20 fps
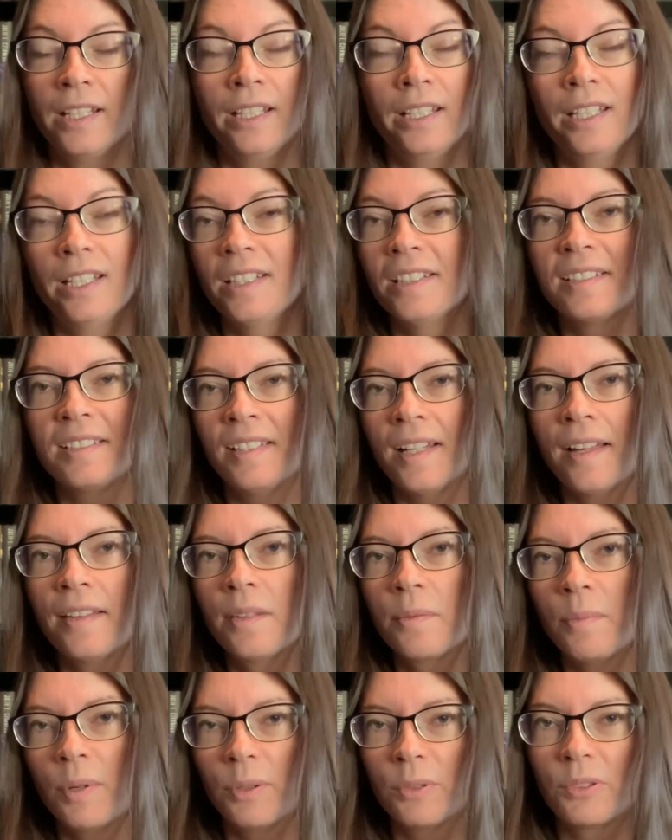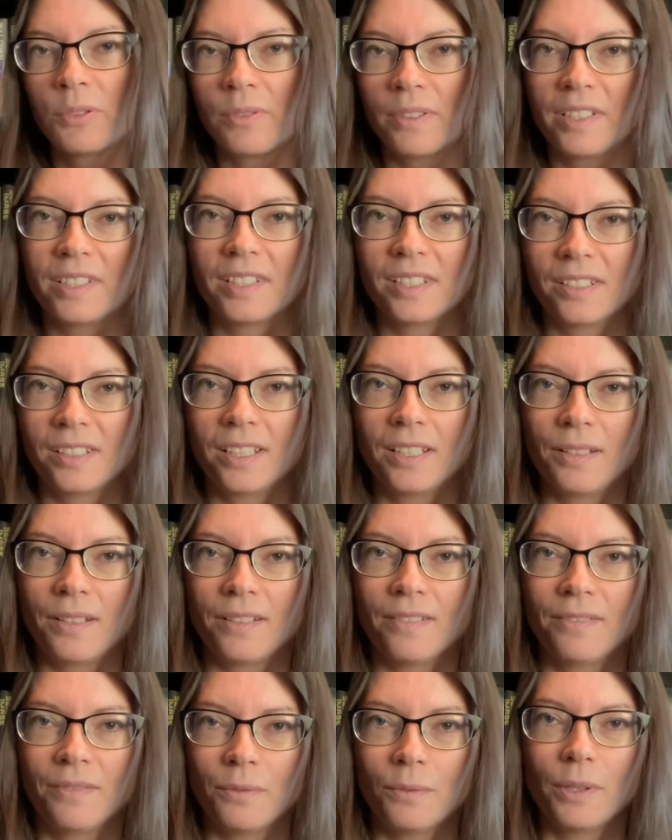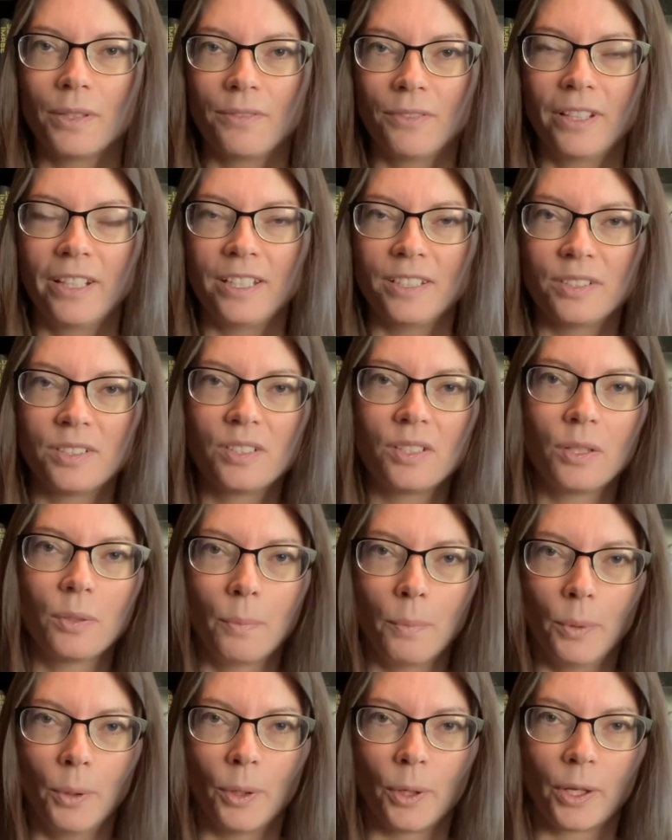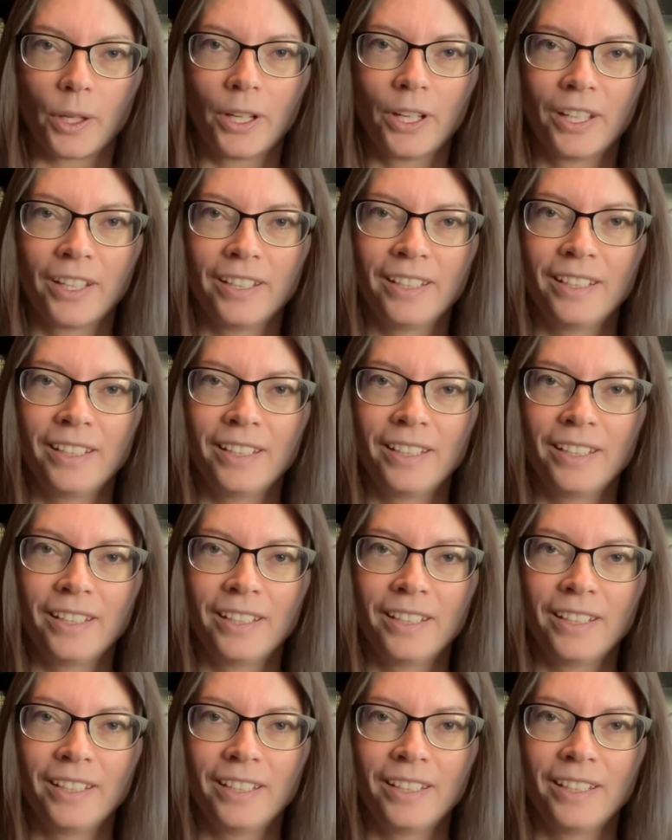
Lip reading: it is not the most recently released book